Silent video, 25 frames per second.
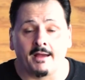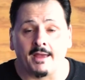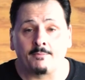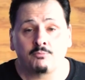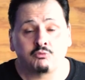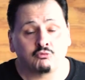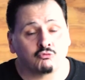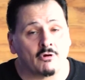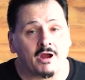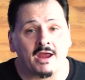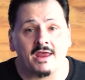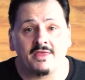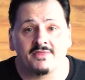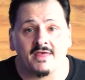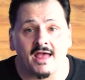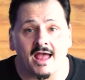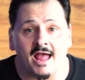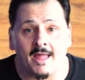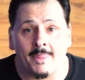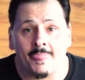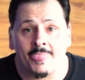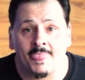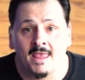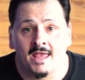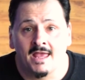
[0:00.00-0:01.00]
I pray
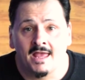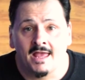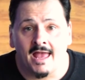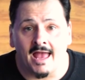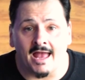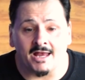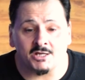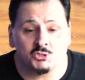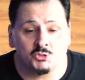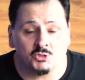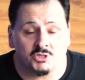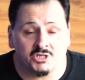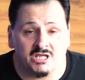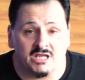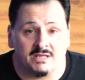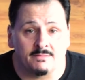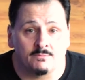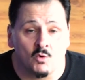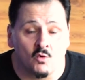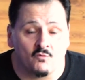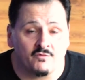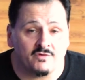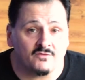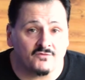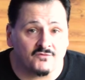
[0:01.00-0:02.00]
that as you keep
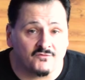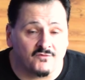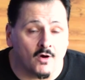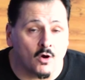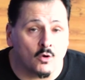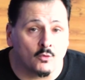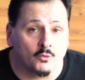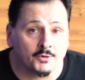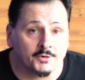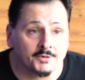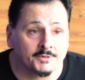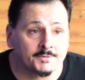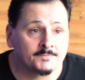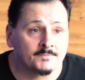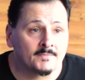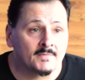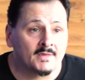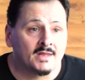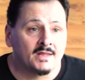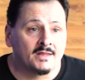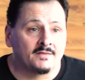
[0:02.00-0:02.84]
moving forward,